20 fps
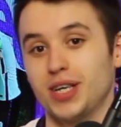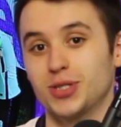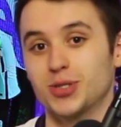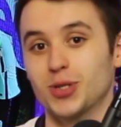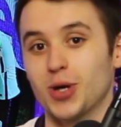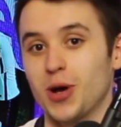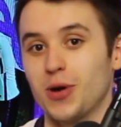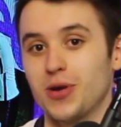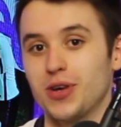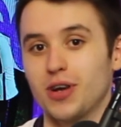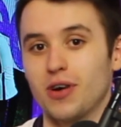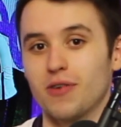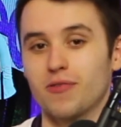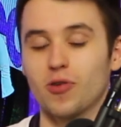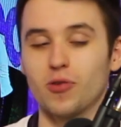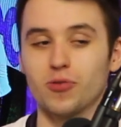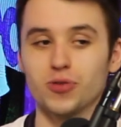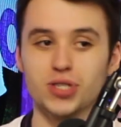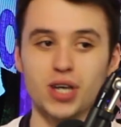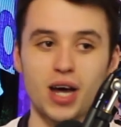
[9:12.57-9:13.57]
So, you know, of
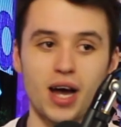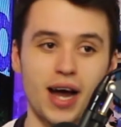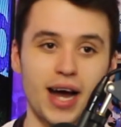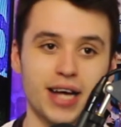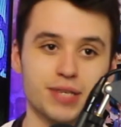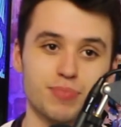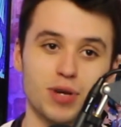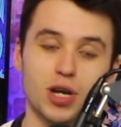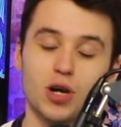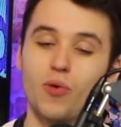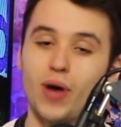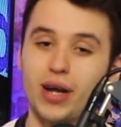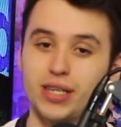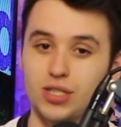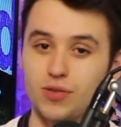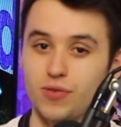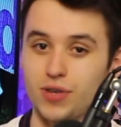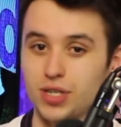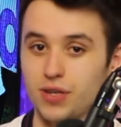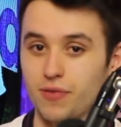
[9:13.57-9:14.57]
course,
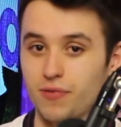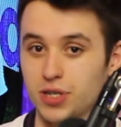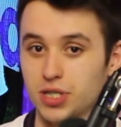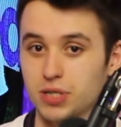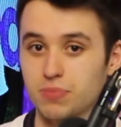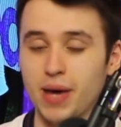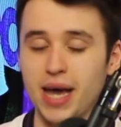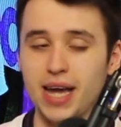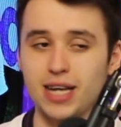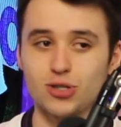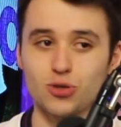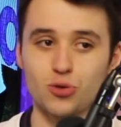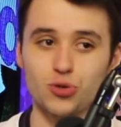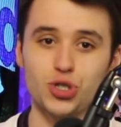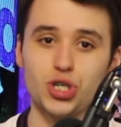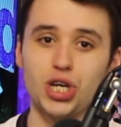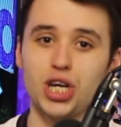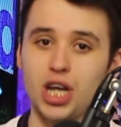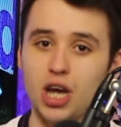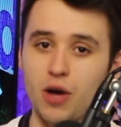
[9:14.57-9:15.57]
Aspilicueta for Spain,
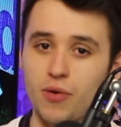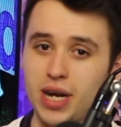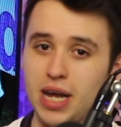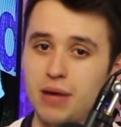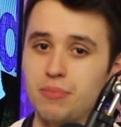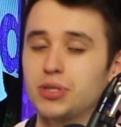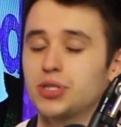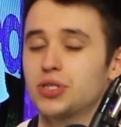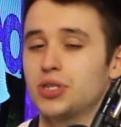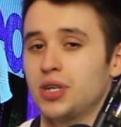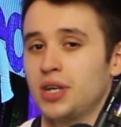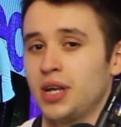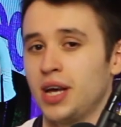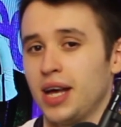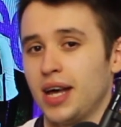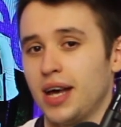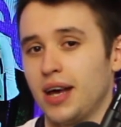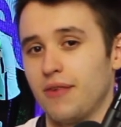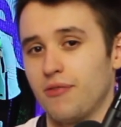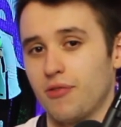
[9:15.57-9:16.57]
Jorginho and Emerson
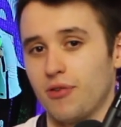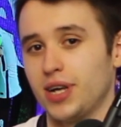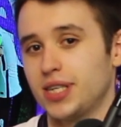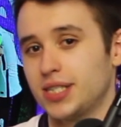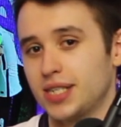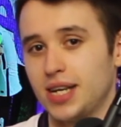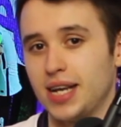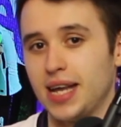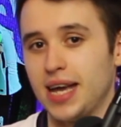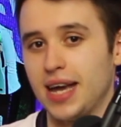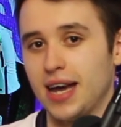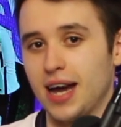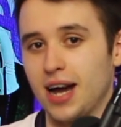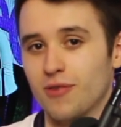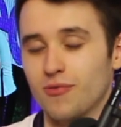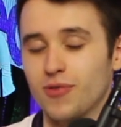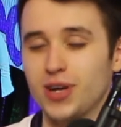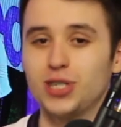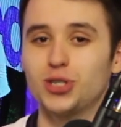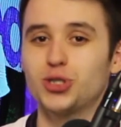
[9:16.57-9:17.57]
for Italy,
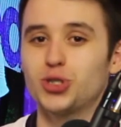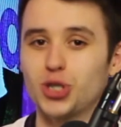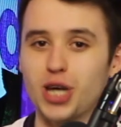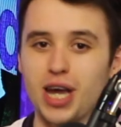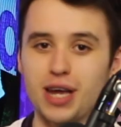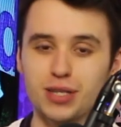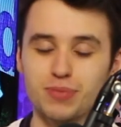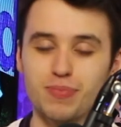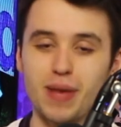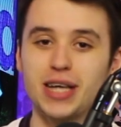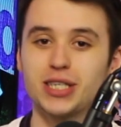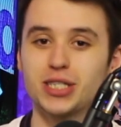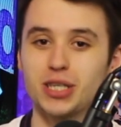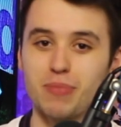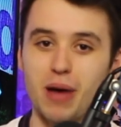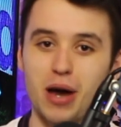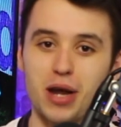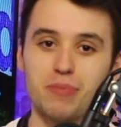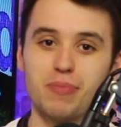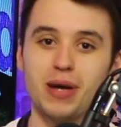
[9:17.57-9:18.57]
James, Mason
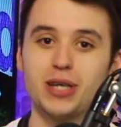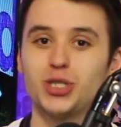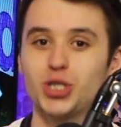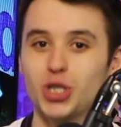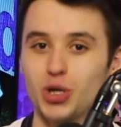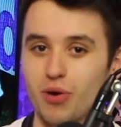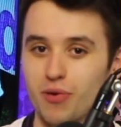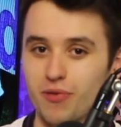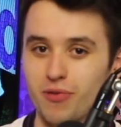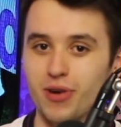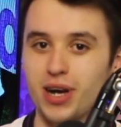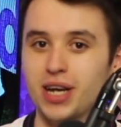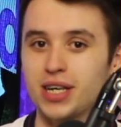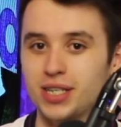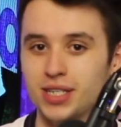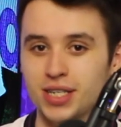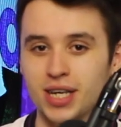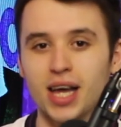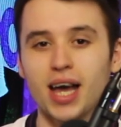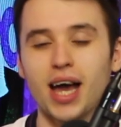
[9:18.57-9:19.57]
Mount and Ben Chilwell for
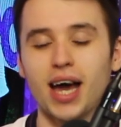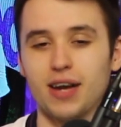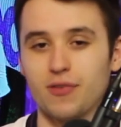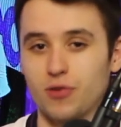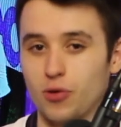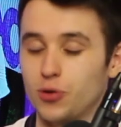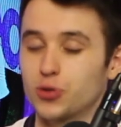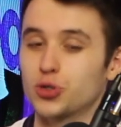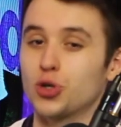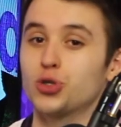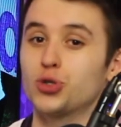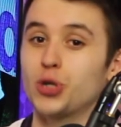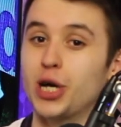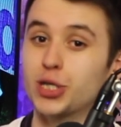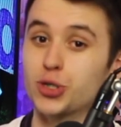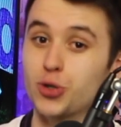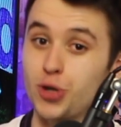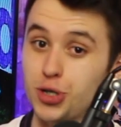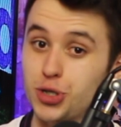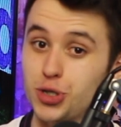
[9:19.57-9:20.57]
England, and of course
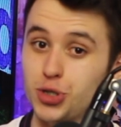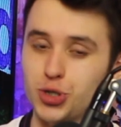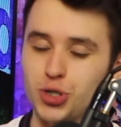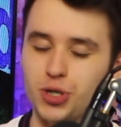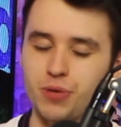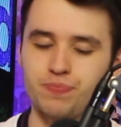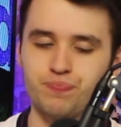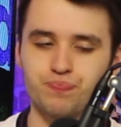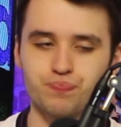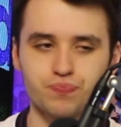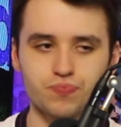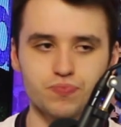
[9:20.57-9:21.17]
Andreas Christensen